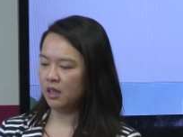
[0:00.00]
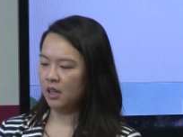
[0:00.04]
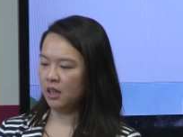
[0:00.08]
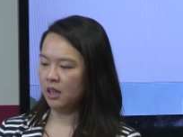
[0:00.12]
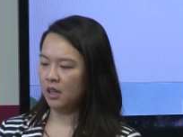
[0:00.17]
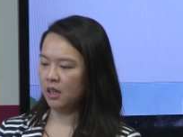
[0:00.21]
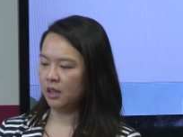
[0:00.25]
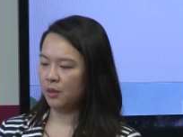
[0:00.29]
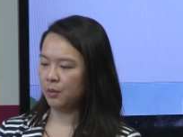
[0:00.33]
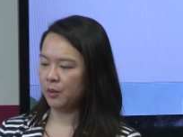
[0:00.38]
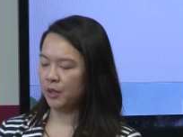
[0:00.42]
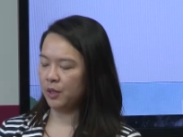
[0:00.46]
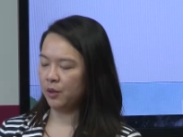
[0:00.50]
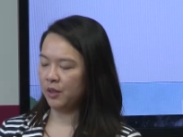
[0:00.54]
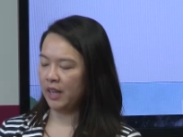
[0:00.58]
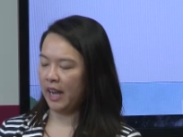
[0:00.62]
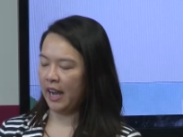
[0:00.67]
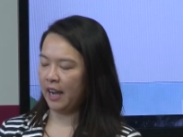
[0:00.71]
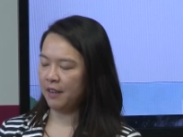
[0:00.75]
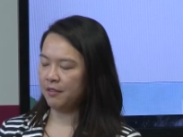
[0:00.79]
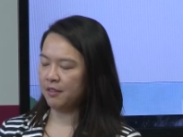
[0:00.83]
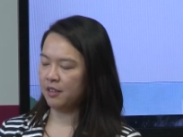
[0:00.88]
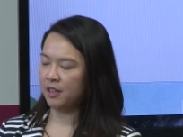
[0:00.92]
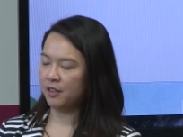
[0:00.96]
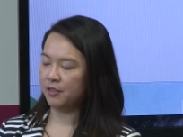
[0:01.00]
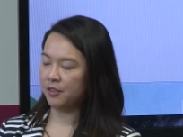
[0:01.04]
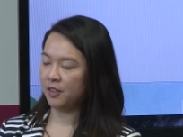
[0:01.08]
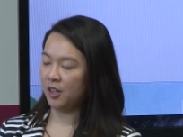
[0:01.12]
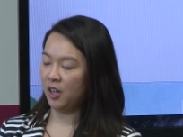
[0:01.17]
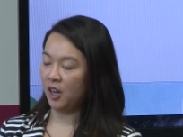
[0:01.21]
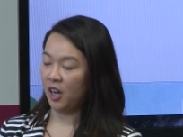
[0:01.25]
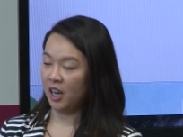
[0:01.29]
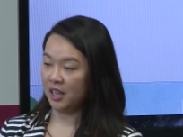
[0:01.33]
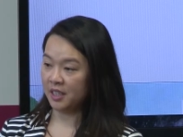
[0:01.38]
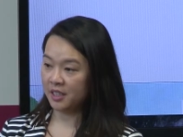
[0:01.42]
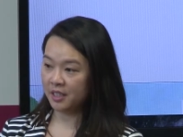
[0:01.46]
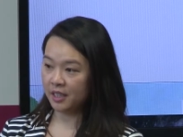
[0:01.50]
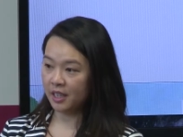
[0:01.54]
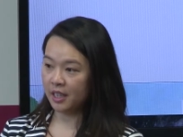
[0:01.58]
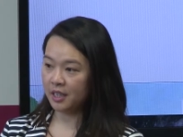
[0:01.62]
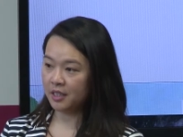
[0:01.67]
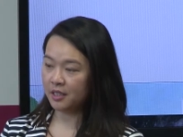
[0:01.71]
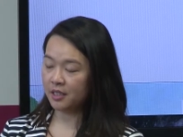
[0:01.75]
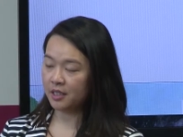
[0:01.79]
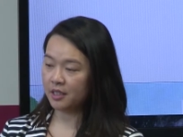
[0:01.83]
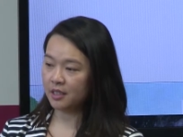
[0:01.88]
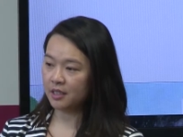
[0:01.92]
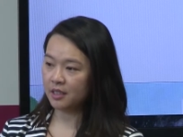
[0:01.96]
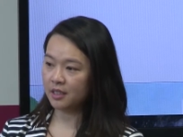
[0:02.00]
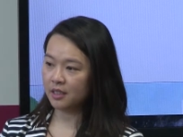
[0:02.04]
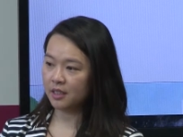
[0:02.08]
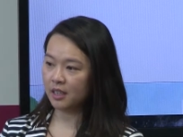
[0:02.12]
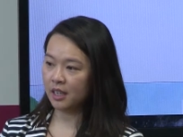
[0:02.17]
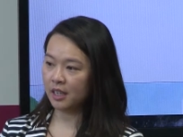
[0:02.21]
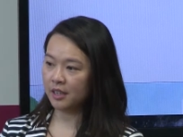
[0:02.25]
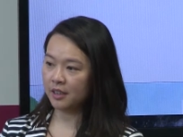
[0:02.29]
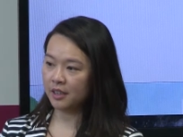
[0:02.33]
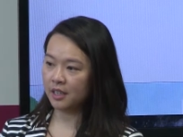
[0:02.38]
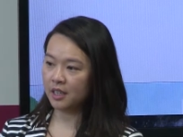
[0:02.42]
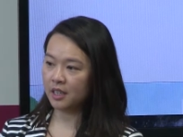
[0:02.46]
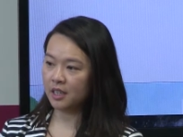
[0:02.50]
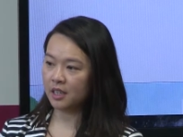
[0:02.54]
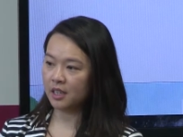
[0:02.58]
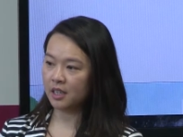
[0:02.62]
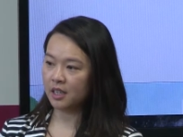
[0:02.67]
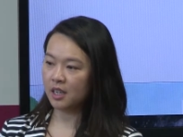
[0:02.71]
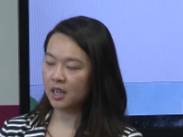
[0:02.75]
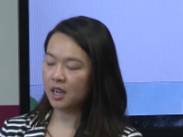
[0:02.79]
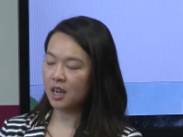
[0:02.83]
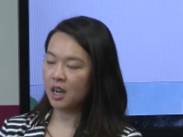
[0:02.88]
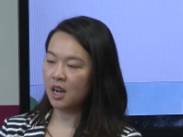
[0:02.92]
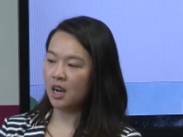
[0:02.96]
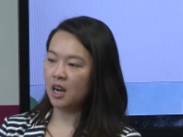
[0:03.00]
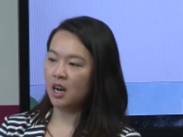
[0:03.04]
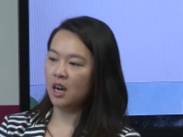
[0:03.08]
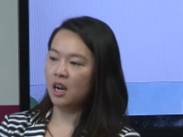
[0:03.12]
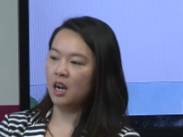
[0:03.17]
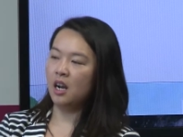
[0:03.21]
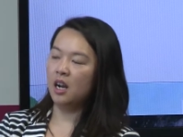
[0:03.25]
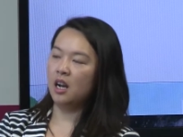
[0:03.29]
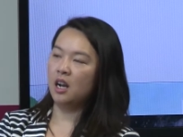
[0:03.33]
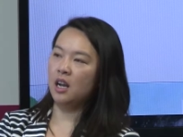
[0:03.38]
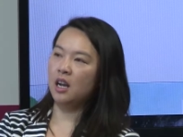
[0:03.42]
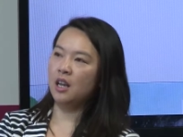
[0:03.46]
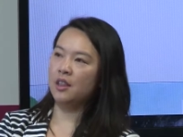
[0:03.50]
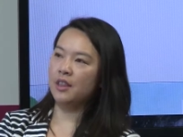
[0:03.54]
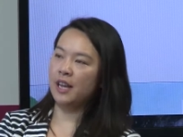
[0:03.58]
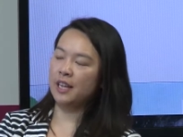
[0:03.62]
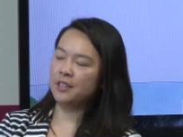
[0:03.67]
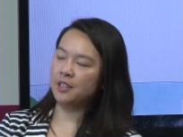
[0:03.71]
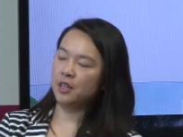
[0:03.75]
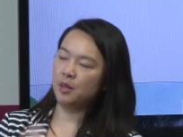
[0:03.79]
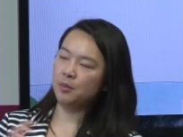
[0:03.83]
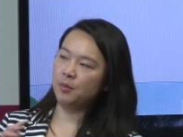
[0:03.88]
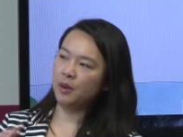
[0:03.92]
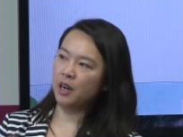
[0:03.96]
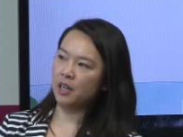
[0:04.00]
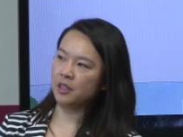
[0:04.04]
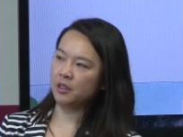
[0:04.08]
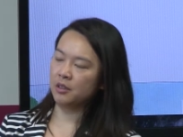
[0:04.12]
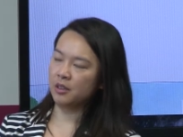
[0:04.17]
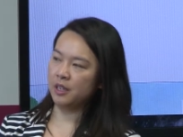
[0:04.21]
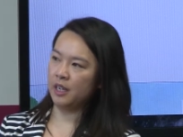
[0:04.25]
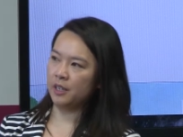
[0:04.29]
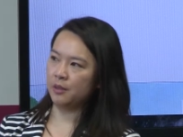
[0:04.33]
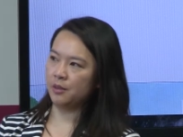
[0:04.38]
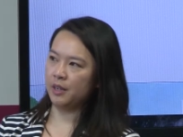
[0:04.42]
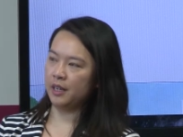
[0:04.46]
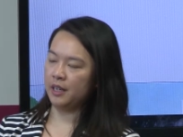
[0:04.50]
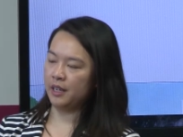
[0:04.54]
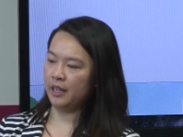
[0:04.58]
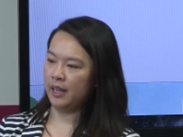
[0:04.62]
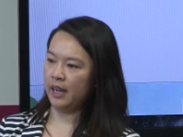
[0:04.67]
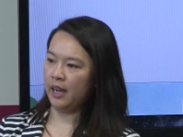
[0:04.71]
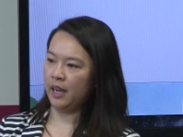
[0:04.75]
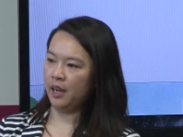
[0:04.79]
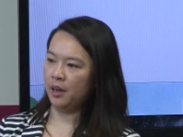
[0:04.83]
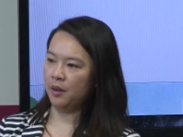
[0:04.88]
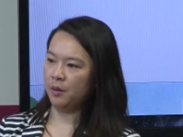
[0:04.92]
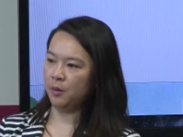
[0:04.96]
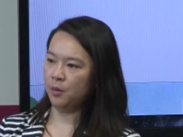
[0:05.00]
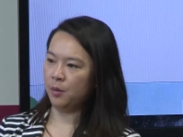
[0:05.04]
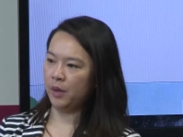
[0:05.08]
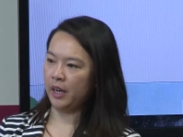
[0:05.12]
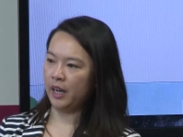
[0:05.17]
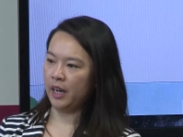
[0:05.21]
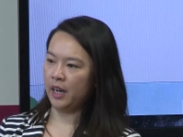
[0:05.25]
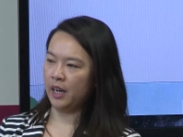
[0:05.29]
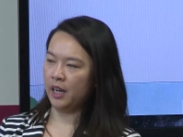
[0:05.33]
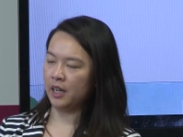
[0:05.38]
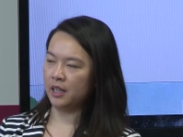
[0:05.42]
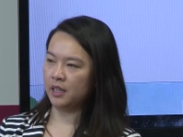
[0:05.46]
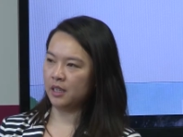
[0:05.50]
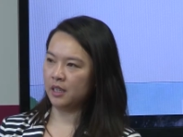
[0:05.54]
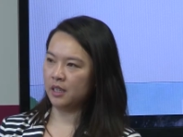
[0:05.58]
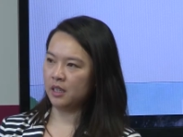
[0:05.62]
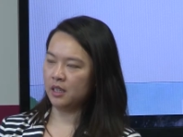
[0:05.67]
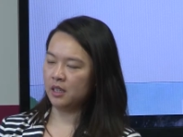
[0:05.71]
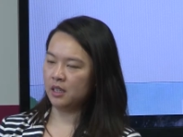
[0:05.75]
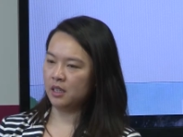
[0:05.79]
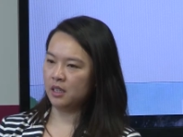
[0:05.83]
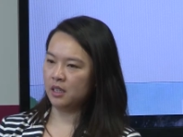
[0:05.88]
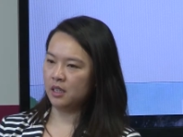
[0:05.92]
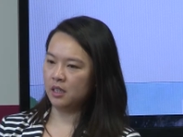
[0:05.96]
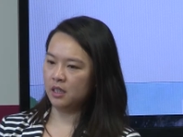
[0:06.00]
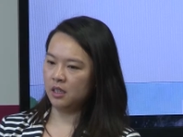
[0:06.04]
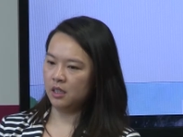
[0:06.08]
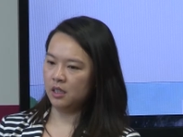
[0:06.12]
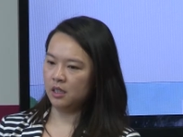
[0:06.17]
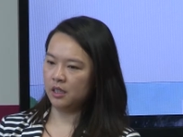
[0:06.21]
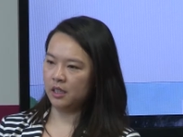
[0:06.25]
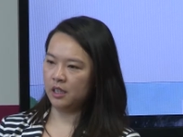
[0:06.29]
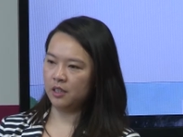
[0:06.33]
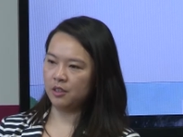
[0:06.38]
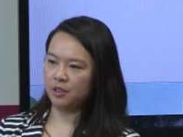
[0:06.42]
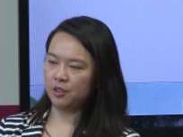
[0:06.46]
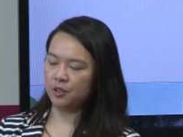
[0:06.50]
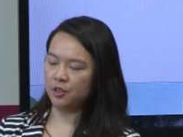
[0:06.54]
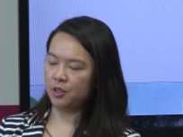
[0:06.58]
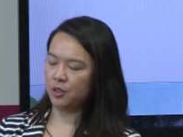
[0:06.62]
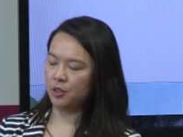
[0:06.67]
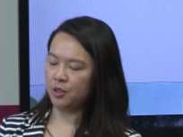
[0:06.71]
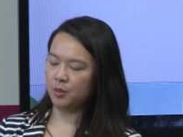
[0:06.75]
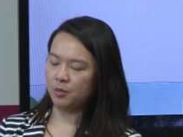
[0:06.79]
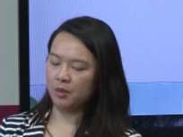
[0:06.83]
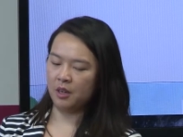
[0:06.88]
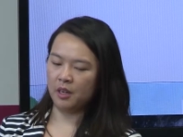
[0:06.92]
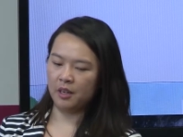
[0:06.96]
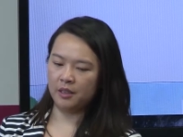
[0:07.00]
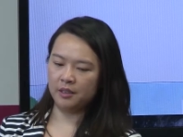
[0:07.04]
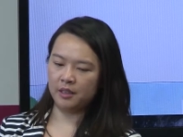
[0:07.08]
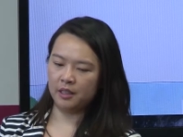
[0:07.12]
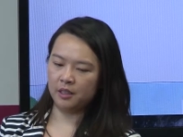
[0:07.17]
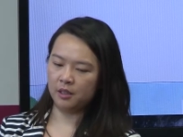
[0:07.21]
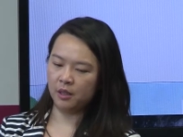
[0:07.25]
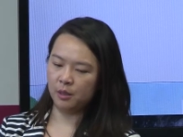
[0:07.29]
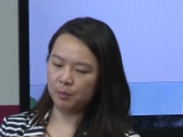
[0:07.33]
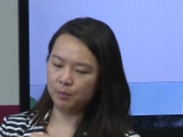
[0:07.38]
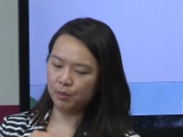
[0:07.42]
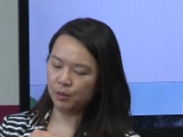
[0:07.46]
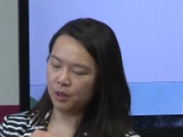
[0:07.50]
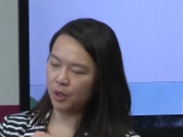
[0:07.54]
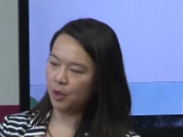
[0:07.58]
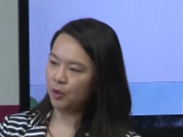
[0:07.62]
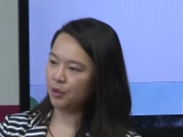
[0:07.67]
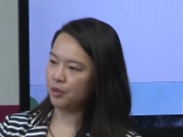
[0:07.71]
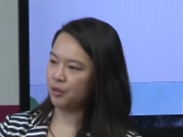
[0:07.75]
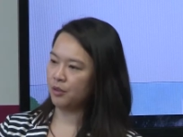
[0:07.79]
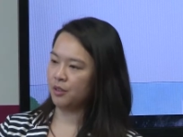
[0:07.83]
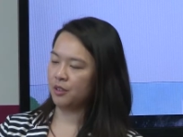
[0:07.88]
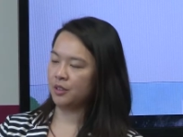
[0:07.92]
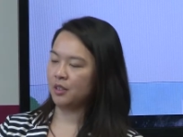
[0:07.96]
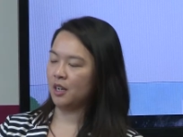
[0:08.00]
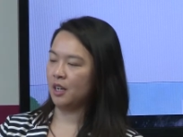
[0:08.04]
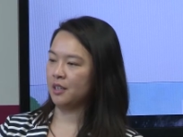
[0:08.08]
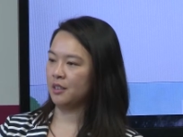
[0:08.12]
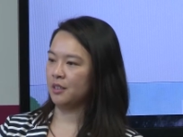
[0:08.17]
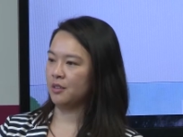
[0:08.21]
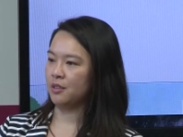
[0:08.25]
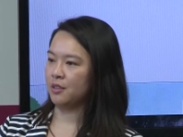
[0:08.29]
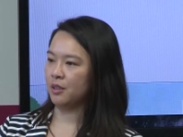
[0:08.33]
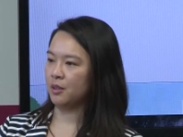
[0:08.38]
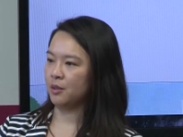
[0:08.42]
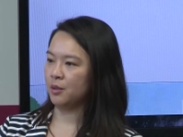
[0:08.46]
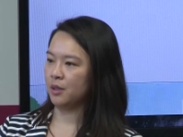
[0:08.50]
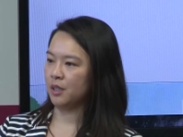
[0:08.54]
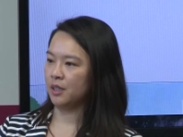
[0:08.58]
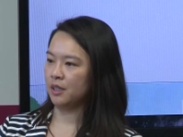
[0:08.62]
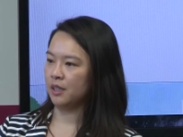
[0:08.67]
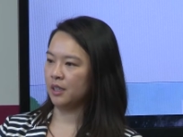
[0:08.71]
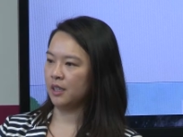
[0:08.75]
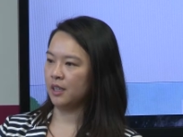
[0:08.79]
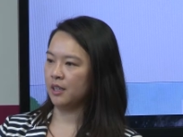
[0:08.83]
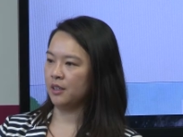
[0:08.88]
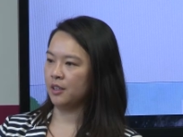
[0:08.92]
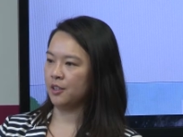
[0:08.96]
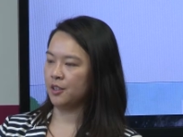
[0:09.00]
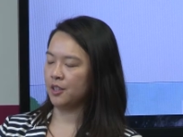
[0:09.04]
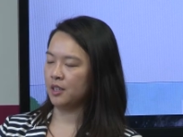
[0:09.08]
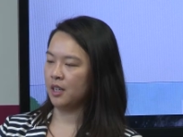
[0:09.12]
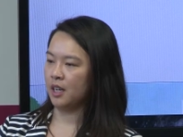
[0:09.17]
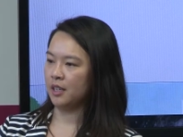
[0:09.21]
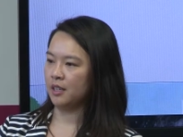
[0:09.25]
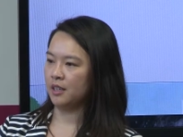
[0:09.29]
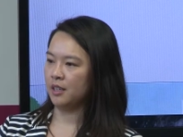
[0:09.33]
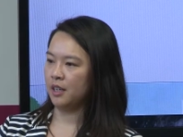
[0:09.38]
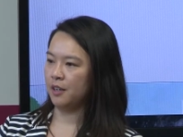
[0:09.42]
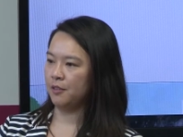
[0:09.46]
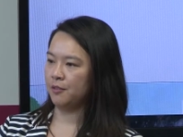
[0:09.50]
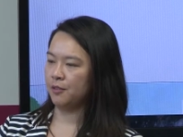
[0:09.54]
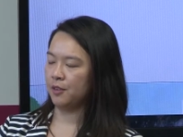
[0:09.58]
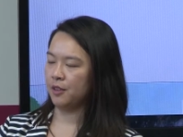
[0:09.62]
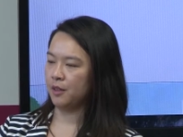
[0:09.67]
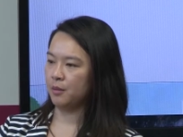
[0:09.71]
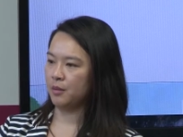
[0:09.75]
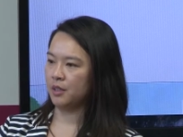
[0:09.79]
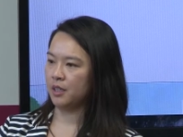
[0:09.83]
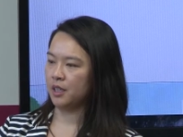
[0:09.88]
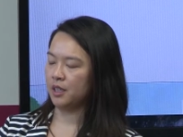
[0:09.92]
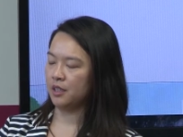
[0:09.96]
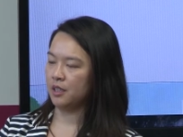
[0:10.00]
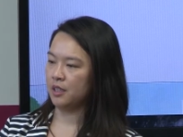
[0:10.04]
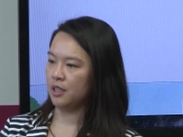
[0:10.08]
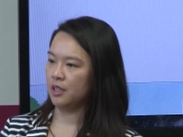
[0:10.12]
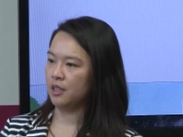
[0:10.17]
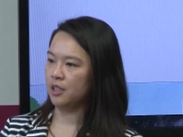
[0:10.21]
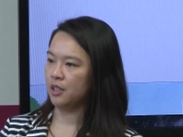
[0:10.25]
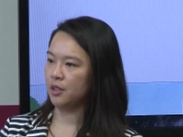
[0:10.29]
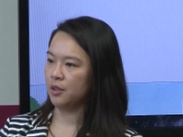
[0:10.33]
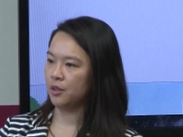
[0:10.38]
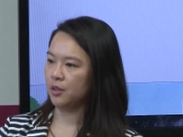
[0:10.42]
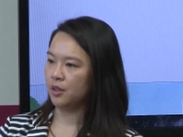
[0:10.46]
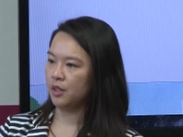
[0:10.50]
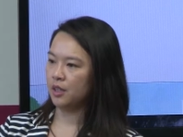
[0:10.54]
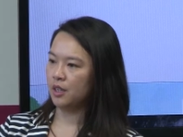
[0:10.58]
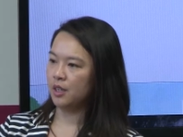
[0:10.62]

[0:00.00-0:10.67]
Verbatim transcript: uh, we don't have enough content, I think. And that's our bottleneck right now, where kids are so smart, they blow through this content so quickly, and there's not enough for them to continue